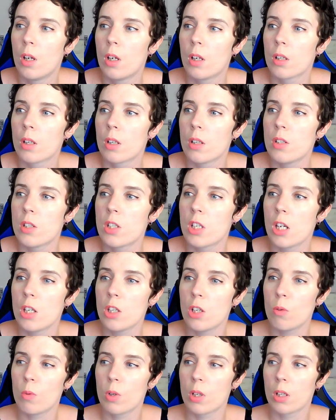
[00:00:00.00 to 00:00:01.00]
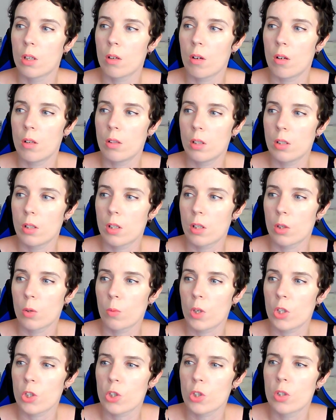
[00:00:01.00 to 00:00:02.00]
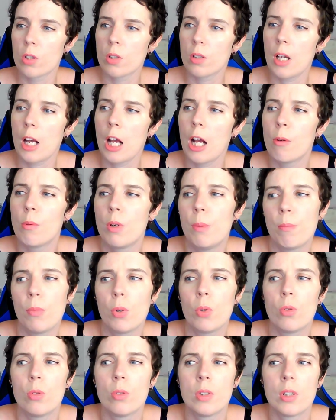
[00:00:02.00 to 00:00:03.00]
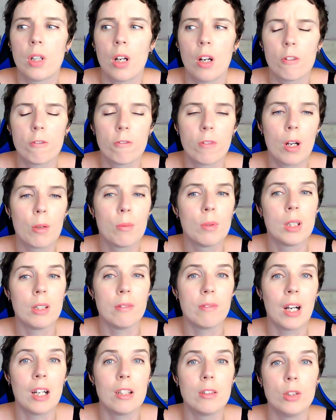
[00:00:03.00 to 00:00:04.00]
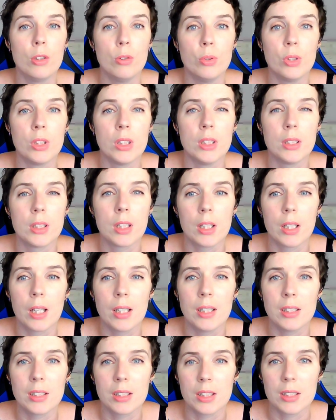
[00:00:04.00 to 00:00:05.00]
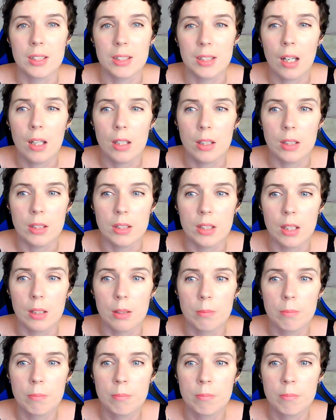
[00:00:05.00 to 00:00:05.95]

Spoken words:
Continuing on, another question. How important are family values in today's society?